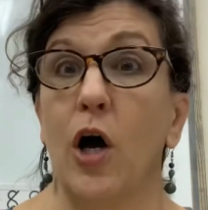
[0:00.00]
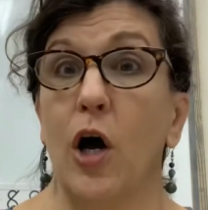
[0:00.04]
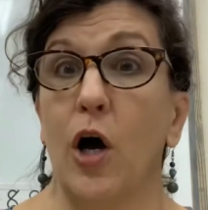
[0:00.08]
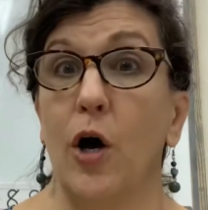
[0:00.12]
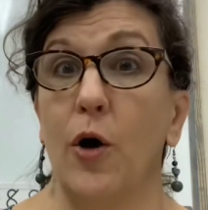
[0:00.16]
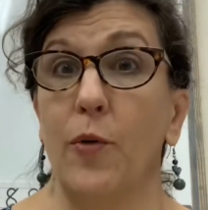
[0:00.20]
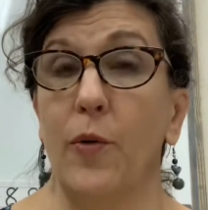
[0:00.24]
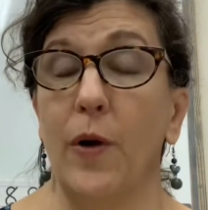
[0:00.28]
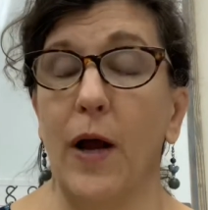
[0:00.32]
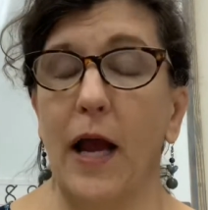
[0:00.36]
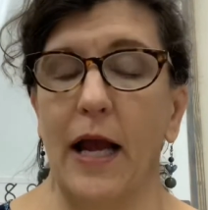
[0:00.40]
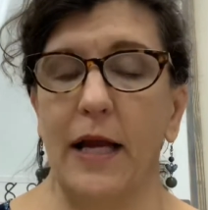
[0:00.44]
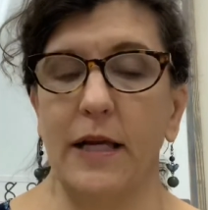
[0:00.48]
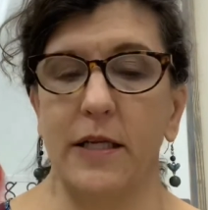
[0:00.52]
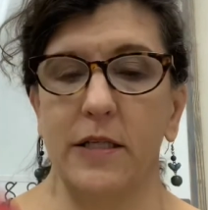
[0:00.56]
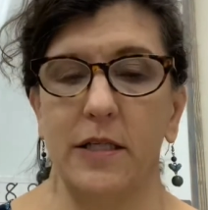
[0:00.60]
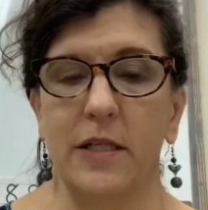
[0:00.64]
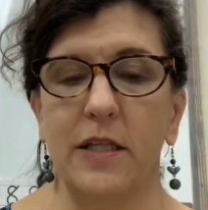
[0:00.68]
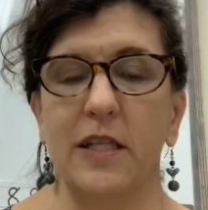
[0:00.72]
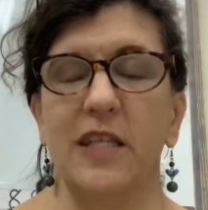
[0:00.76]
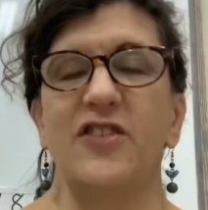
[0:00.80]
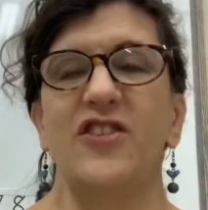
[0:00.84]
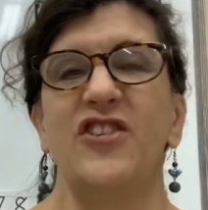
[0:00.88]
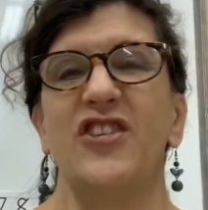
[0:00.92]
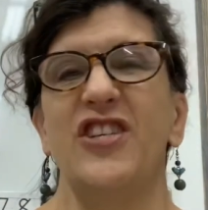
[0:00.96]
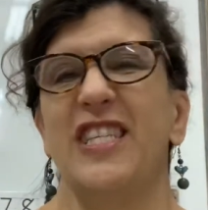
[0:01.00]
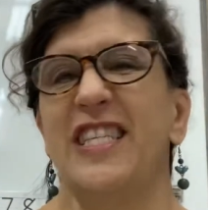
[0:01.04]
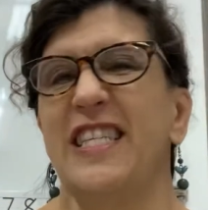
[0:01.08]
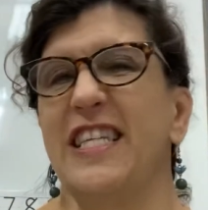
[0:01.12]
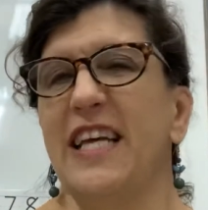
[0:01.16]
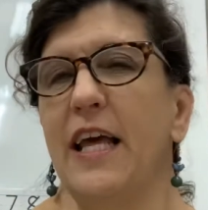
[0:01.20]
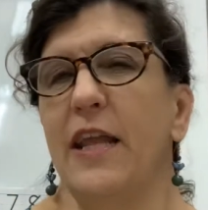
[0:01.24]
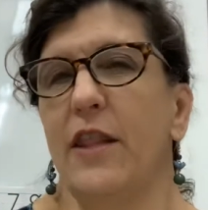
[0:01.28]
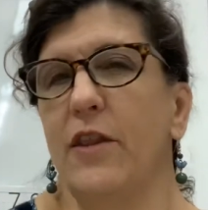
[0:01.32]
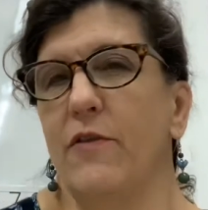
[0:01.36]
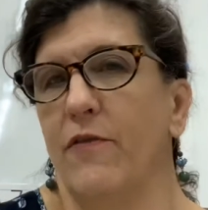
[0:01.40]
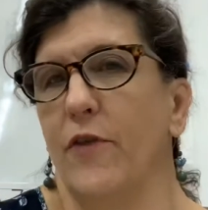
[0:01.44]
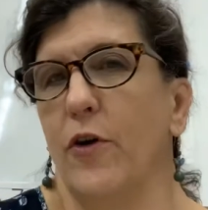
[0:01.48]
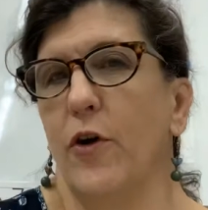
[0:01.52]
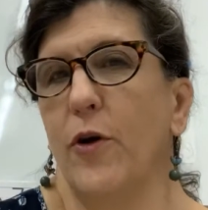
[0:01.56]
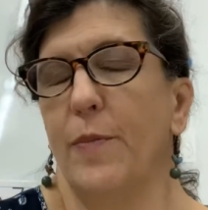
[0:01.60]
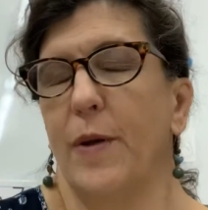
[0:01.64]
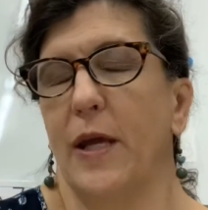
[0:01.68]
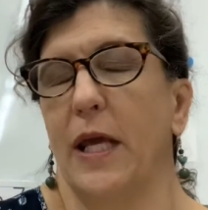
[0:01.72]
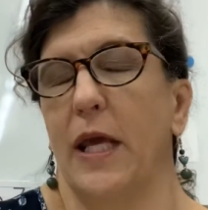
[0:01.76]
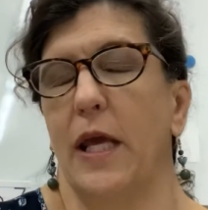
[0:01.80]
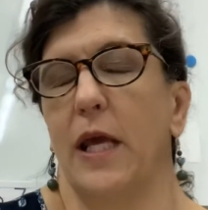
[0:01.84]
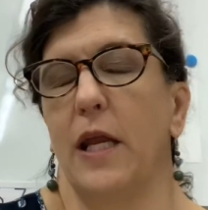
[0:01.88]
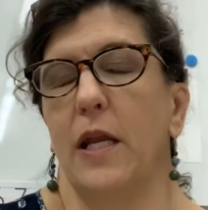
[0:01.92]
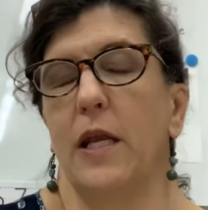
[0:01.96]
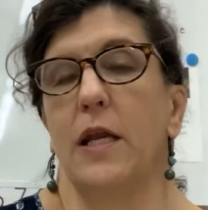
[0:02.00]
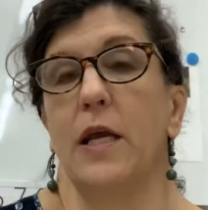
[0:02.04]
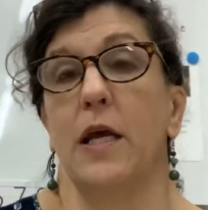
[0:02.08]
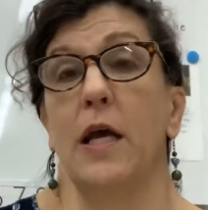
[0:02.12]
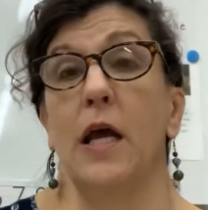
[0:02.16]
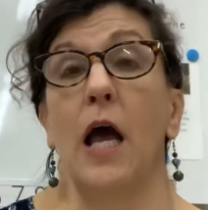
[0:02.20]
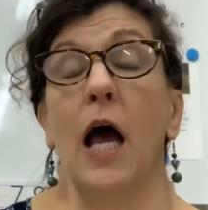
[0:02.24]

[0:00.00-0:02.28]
All right, let's just say the verb again.